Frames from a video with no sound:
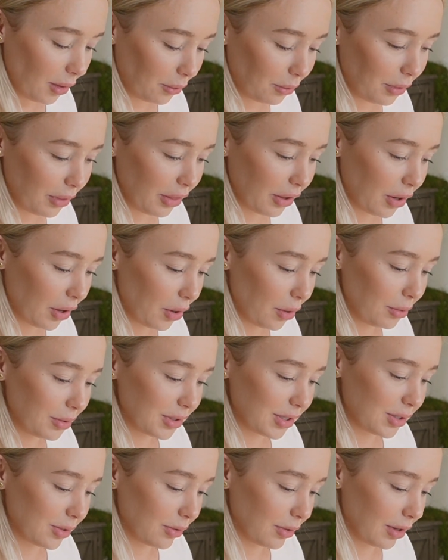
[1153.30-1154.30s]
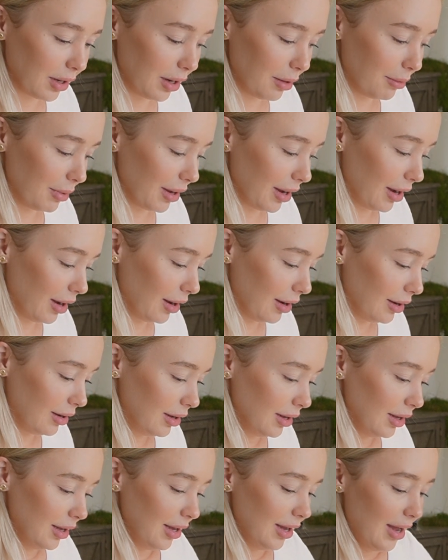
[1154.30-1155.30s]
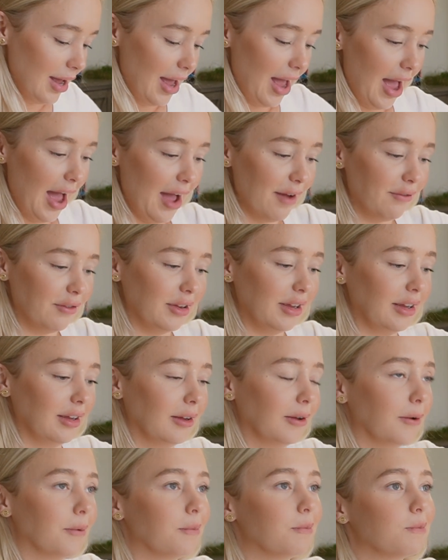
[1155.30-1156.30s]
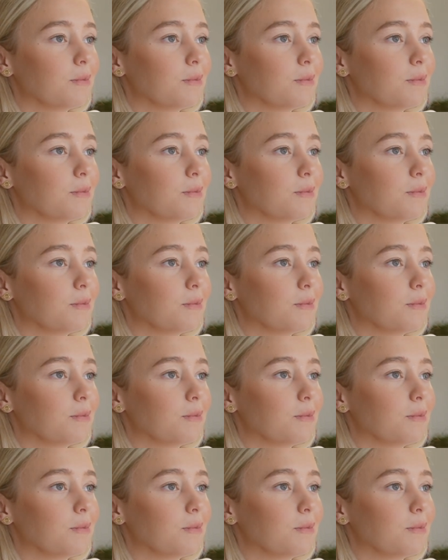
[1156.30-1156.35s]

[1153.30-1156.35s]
where the girl was talking about having